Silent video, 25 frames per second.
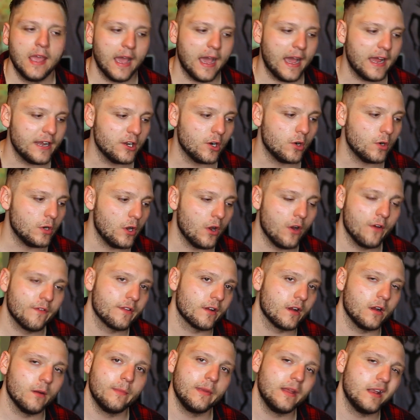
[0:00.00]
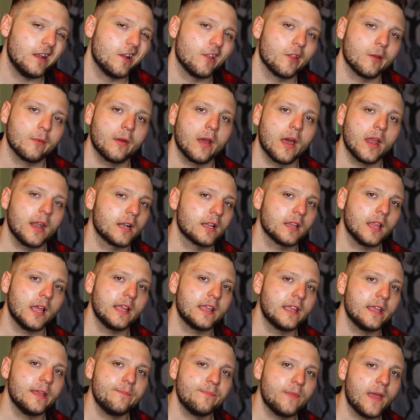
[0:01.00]
I don't know if there'll be another product
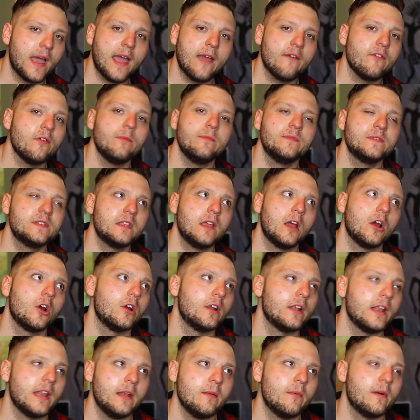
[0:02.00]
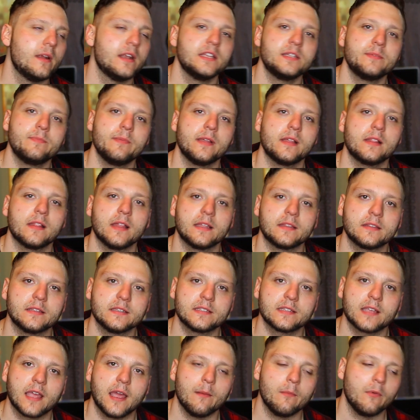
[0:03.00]
like it. I haven't heard anybody speak like
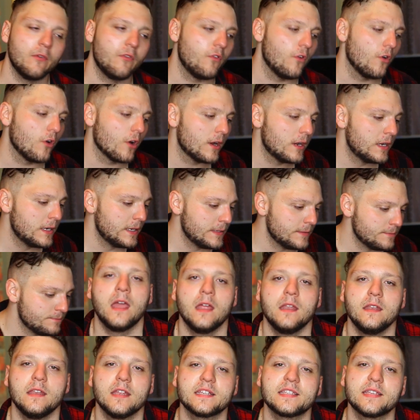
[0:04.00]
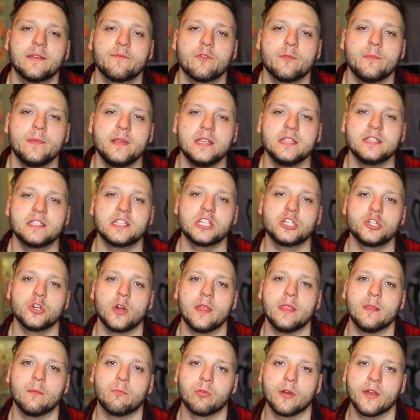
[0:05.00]
this guy before. Next up for me is to
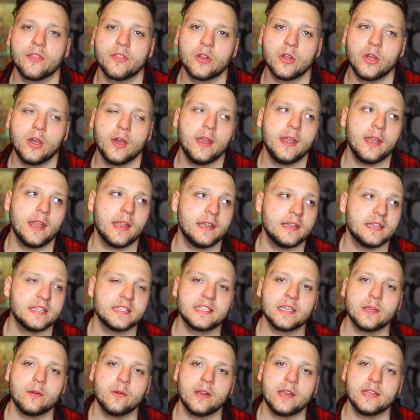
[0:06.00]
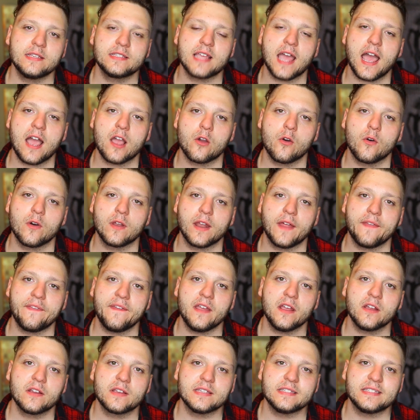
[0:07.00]
join the Brotherhood and to see what he's got going on
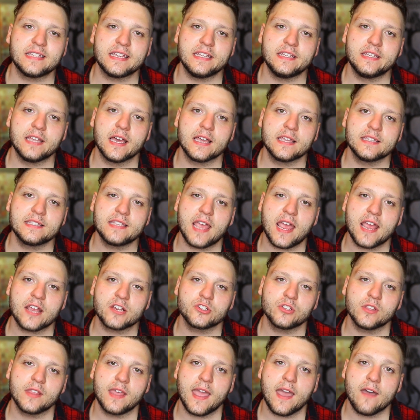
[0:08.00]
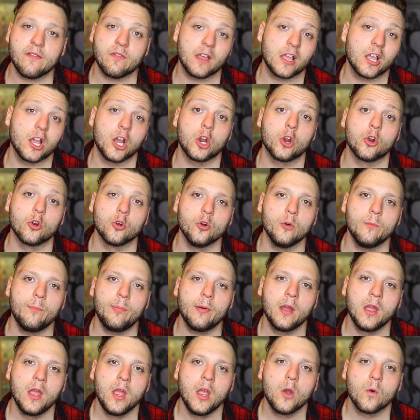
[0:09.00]
there, because he does actually have like a
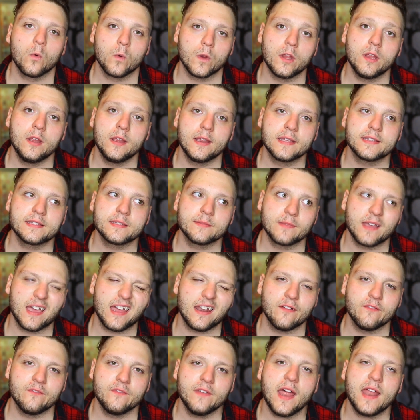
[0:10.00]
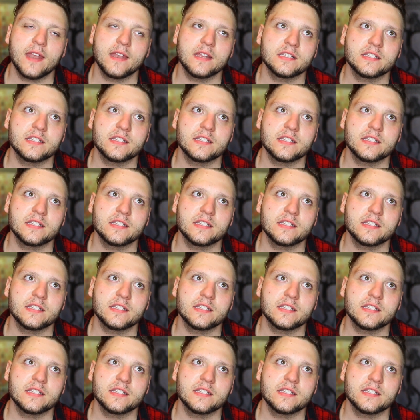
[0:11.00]
group where you can get some kind of, not